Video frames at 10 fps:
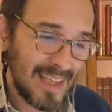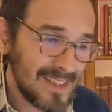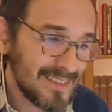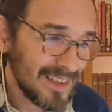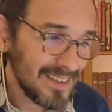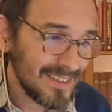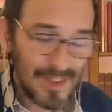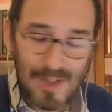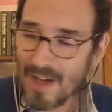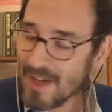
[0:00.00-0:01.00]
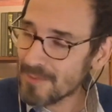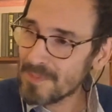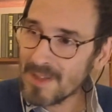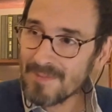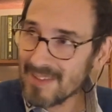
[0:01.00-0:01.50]
and tells us,
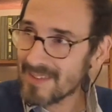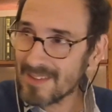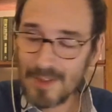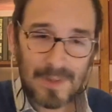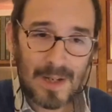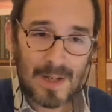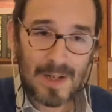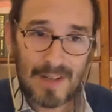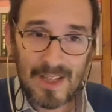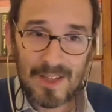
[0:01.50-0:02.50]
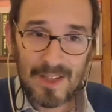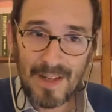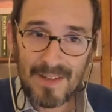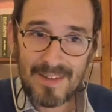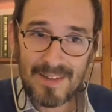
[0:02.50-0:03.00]
"I've been visited by my
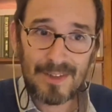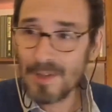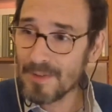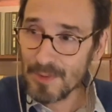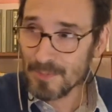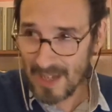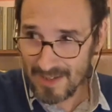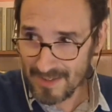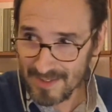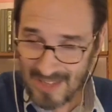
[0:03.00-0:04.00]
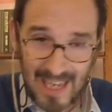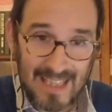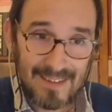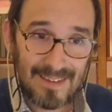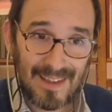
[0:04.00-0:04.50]
grandmother, and this patient is
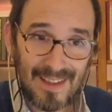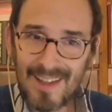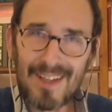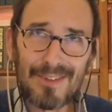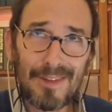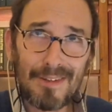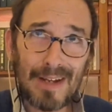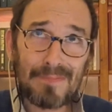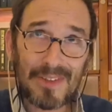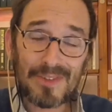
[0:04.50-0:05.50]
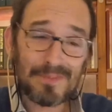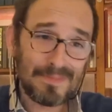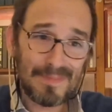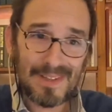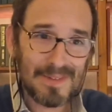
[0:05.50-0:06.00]
80, so the grandmother
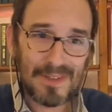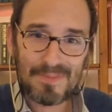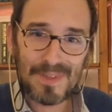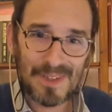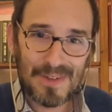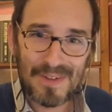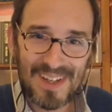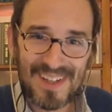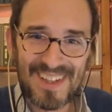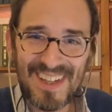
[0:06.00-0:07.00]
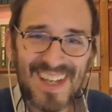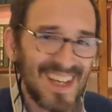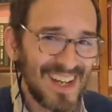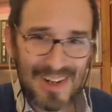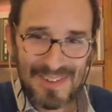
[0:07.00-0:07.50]
must be,
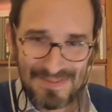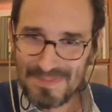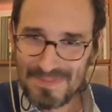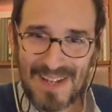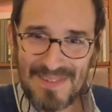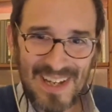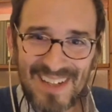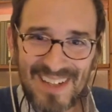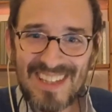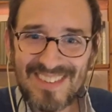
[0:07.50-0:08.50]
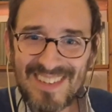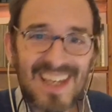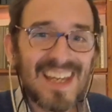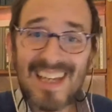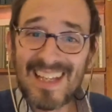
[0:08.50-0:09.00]

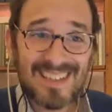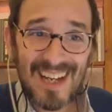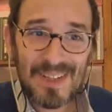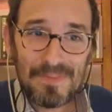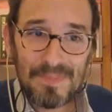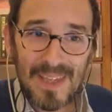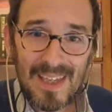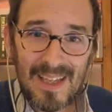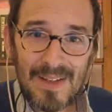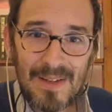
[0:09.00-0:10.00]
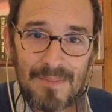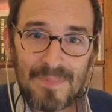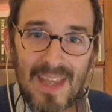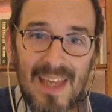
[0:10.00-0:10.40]
160, it can't be,"